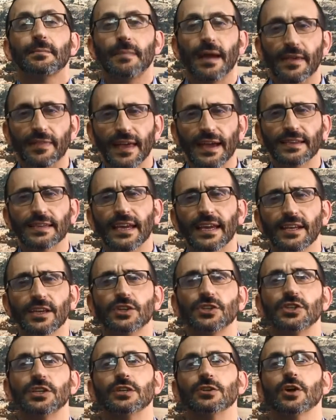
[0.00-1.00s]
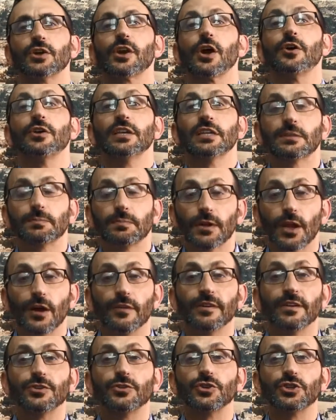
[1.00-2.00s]
may that energy not only spill
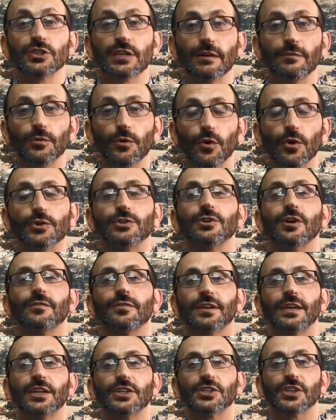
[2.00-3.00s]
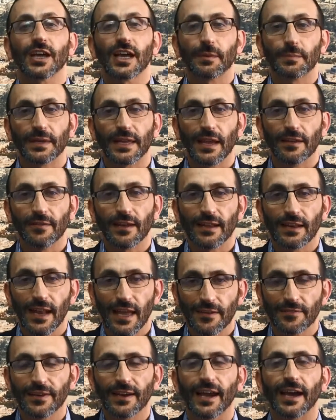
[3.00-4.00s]
over into Shavuot of ke'ish echad
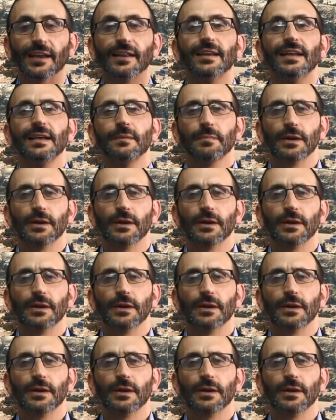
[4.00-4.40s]
b'leiv echad,